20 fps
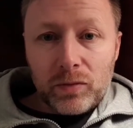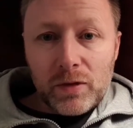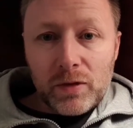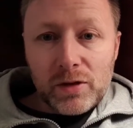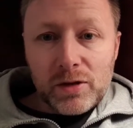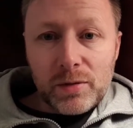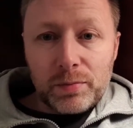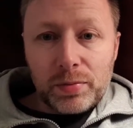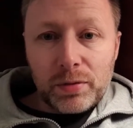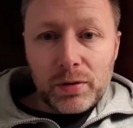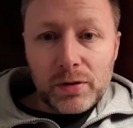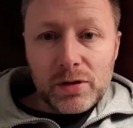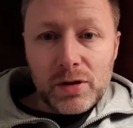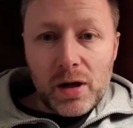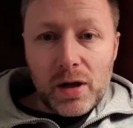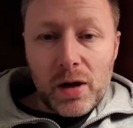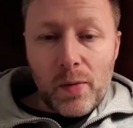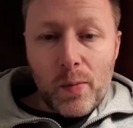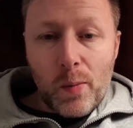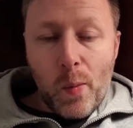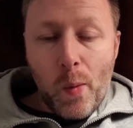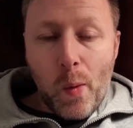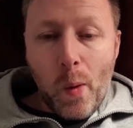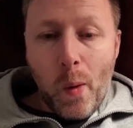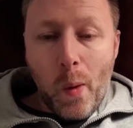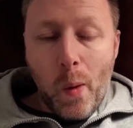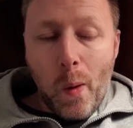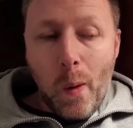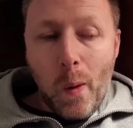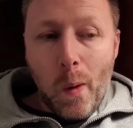Simple as that.
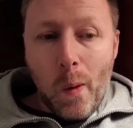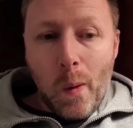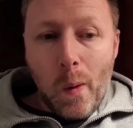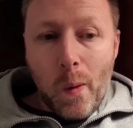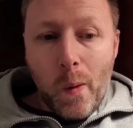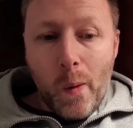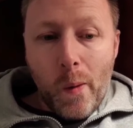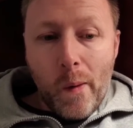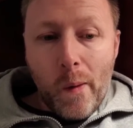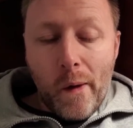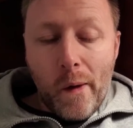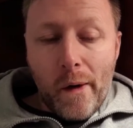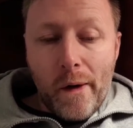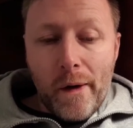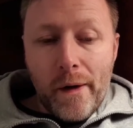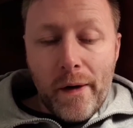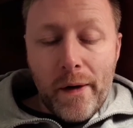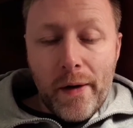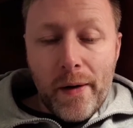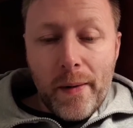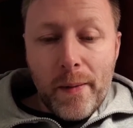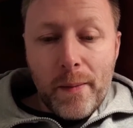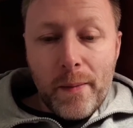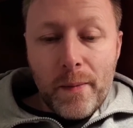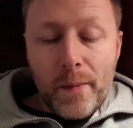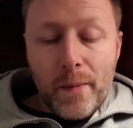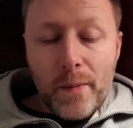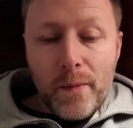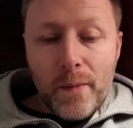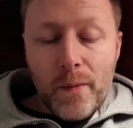
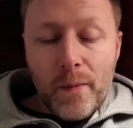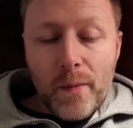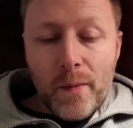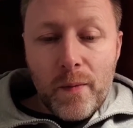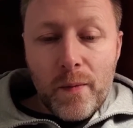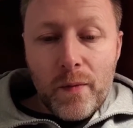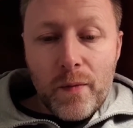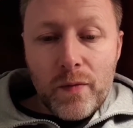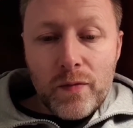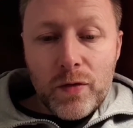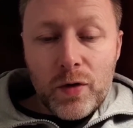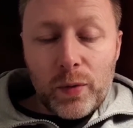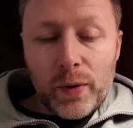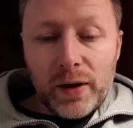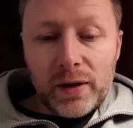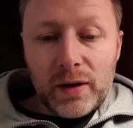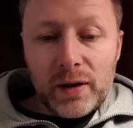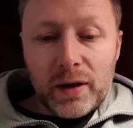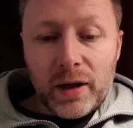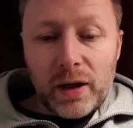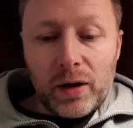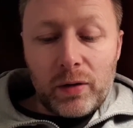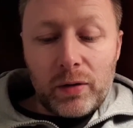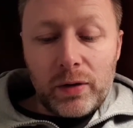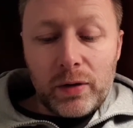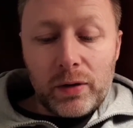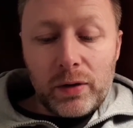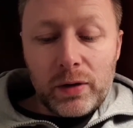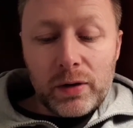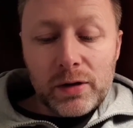Now why did I get
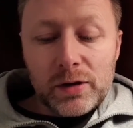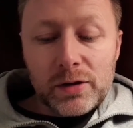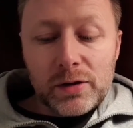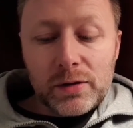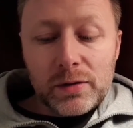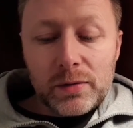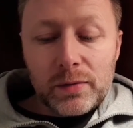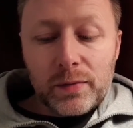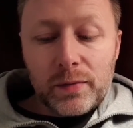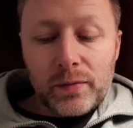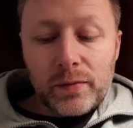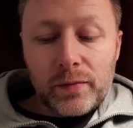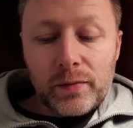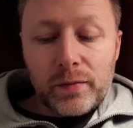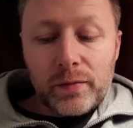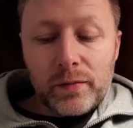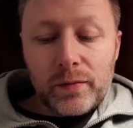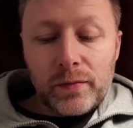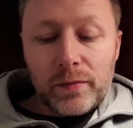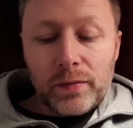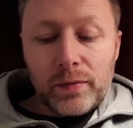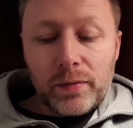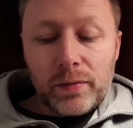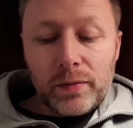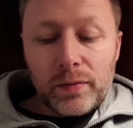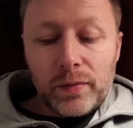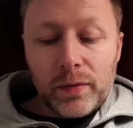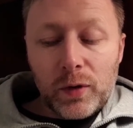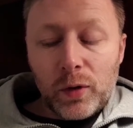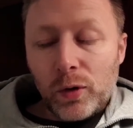onto all this?
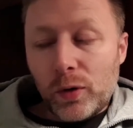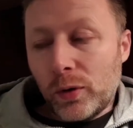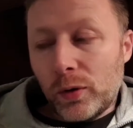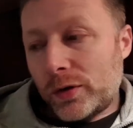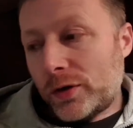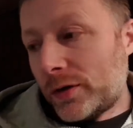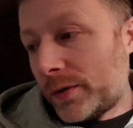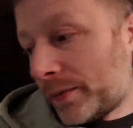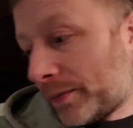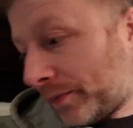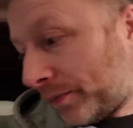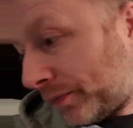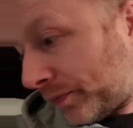Who knows?